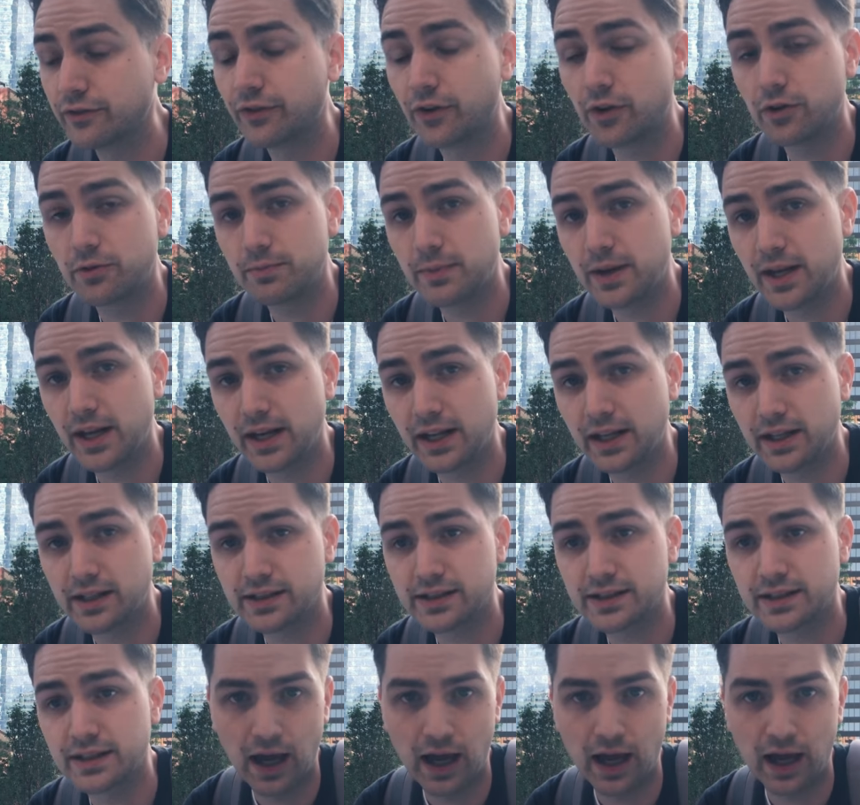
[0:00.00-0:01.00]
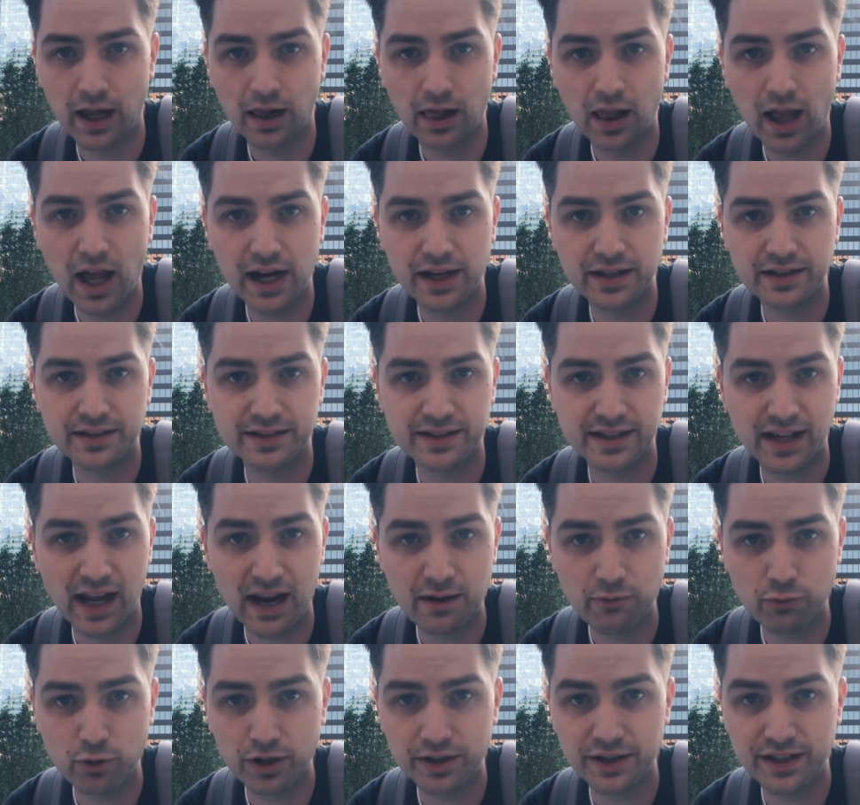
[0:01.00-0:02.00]
phone meetings and a lot of
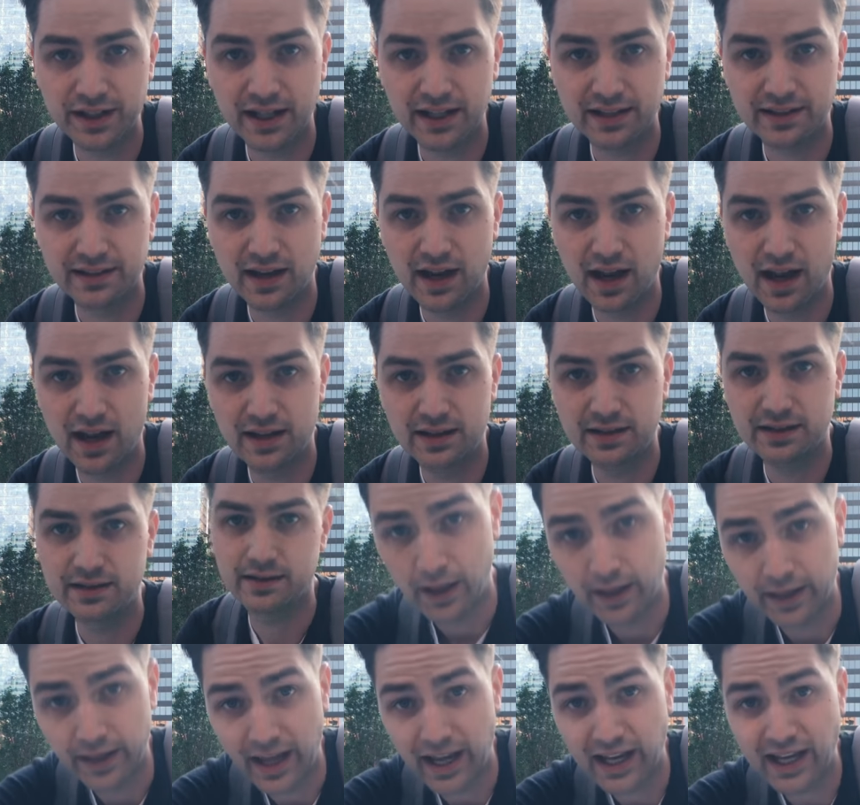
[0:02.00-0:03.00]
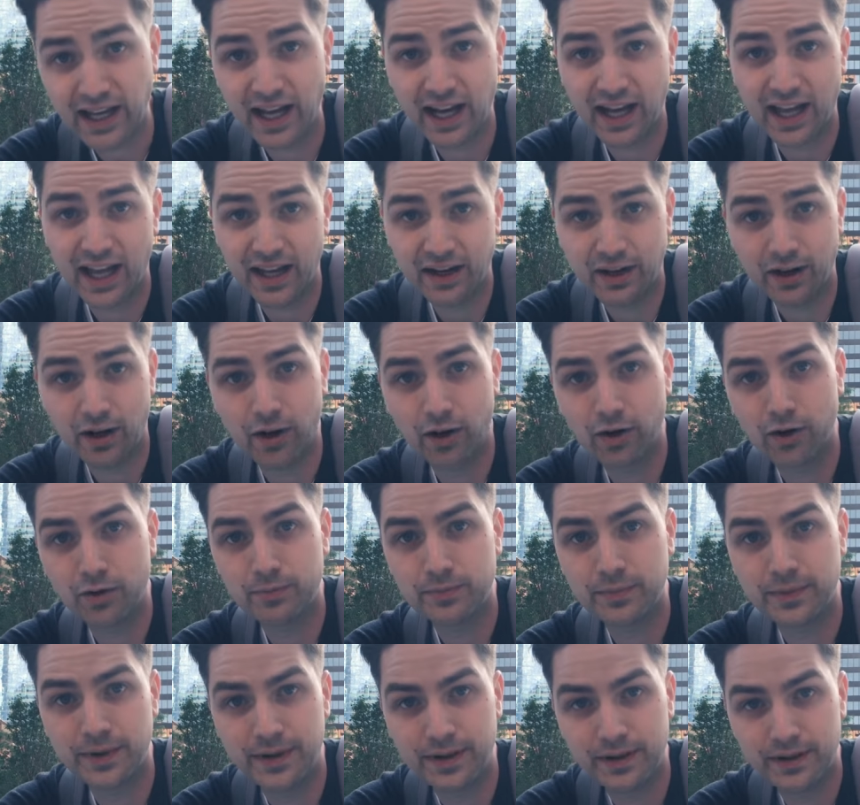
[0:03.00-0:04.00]
design work to get done. And then I gotta head
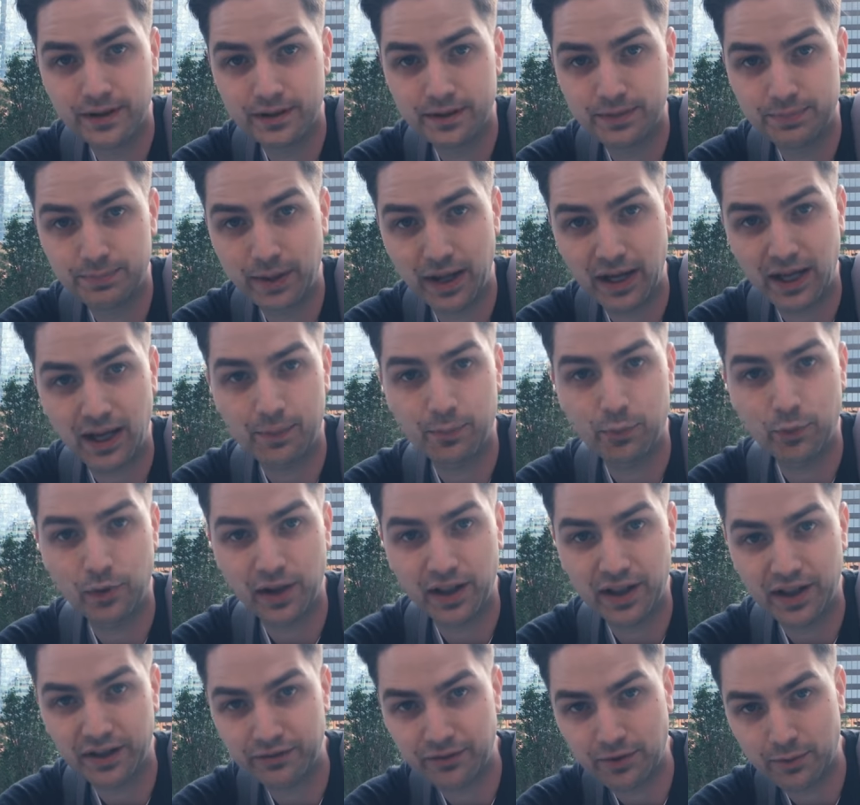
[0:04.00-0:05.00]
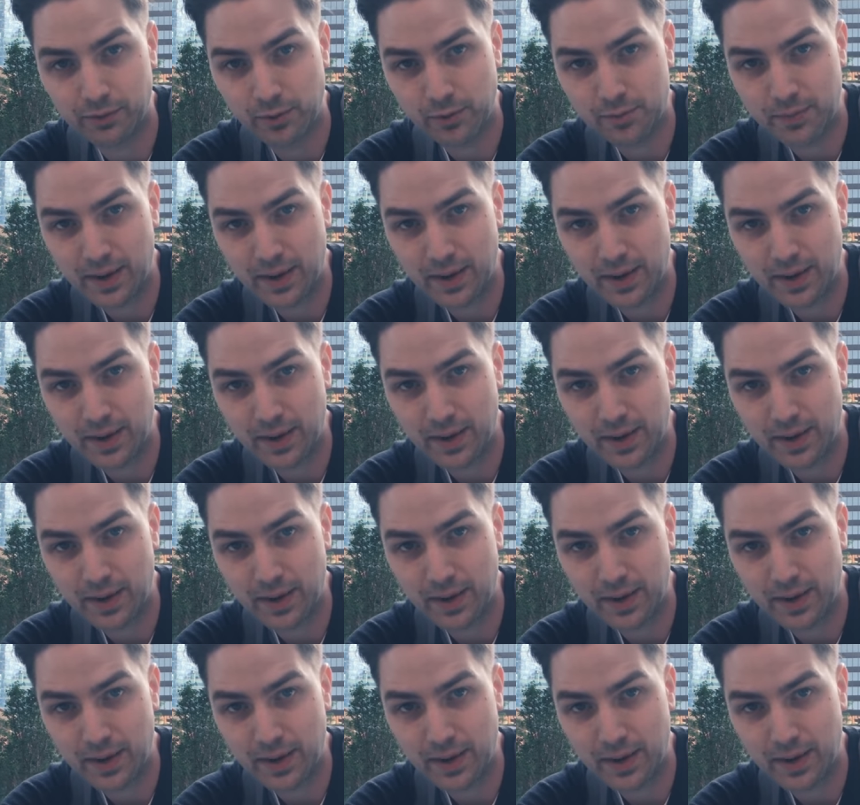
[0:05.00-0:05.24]
home, pick up Willa from her